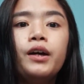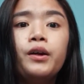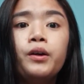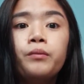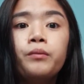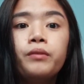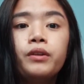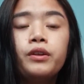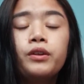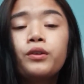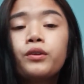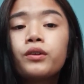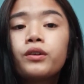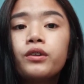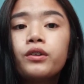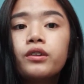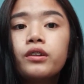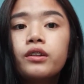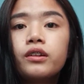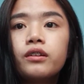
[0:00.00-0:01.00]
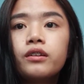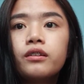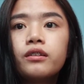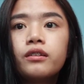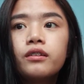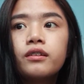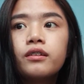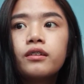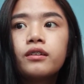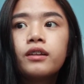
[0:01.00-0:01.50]
I hope that you could
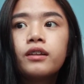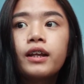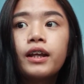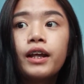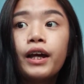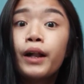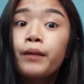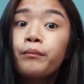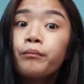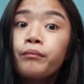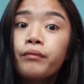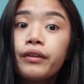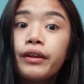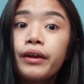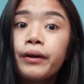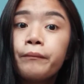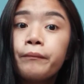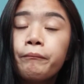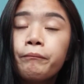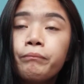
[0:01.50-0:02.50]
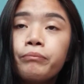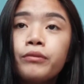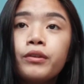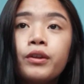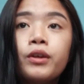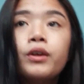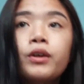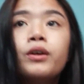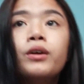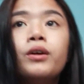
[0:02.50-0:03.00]
help them.
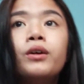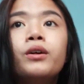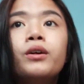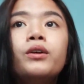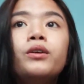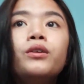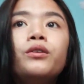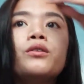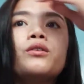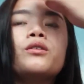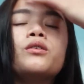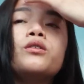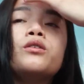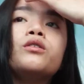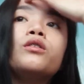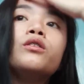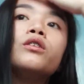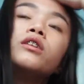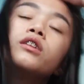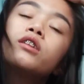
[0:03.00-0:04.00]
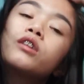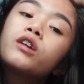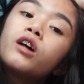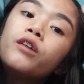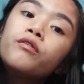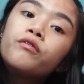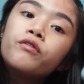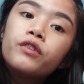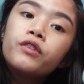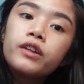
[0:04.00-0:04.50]
You could
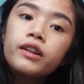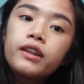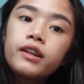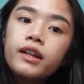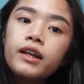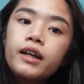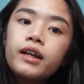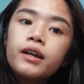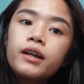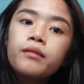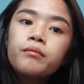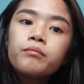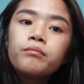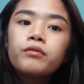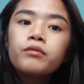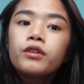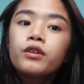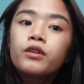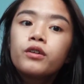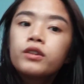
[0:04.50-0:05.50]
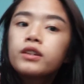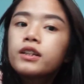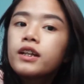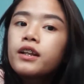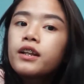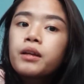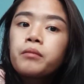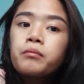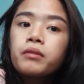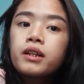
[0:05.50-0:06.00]
comfort them. No,
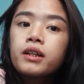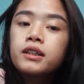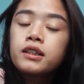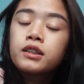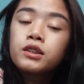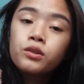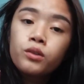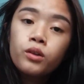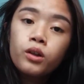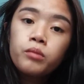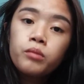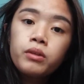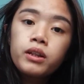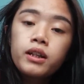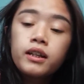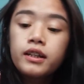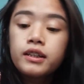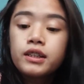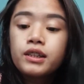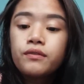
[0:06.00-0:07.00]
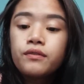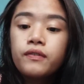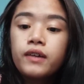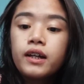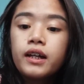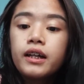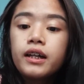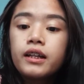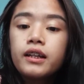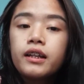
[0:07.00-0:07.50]
tell them that it's normal, that it's
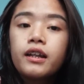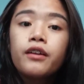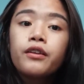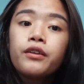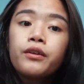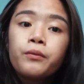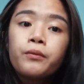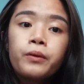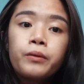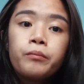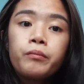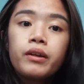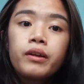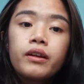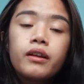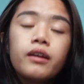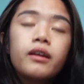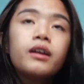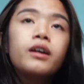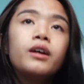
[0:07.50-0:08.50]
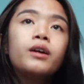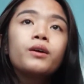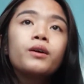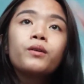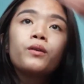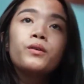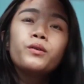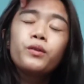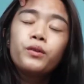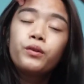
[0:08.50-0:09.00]
fine. Other women
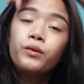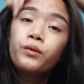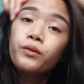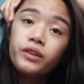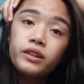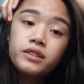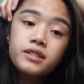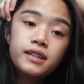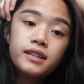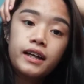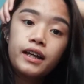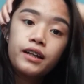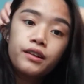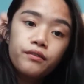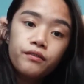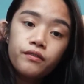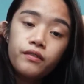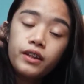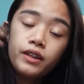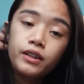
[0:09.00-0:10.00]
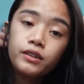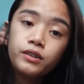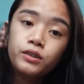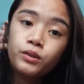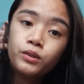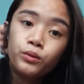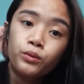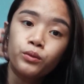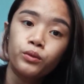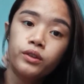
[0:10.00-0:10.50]
go through these kind of
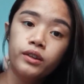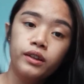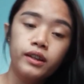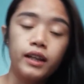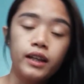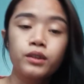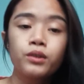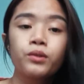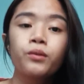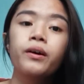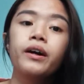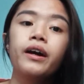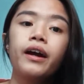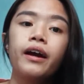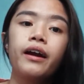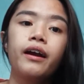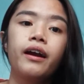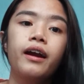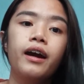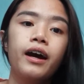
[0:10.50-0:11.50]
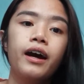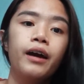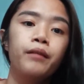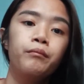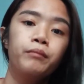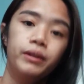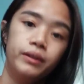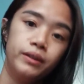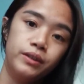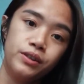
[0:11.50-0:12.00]
things too. That's why I
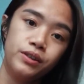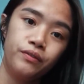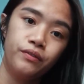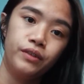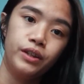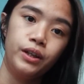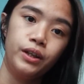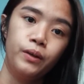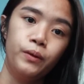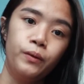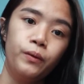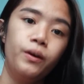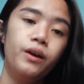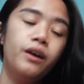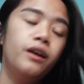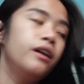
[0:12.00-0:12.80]
made this video.